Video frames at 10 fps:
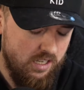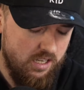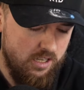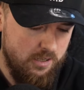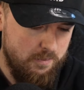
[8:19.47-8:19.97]

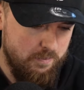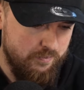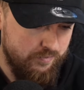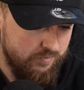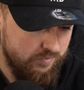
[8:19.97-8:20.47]

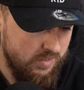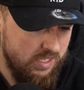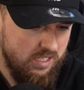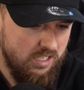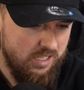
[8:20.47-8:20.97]
Um,
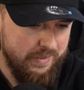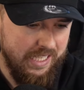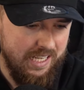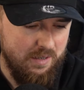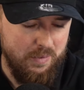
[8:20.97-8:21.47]
other
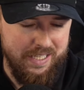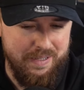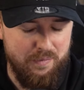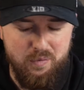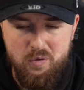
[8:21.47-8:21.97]
than that, when he
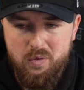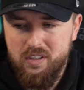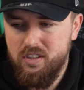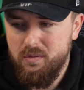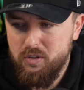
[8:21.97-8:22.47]
went
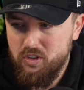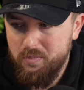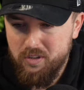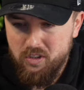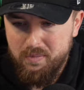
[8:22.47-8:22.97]
forward to Scott
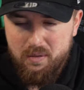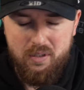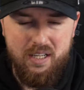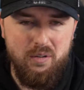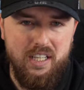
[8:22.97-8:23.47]
McTominay,
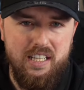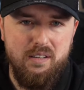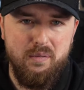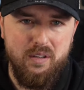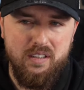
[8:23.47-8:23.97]
what the hell did he
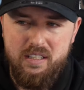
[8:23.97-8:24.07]
offer?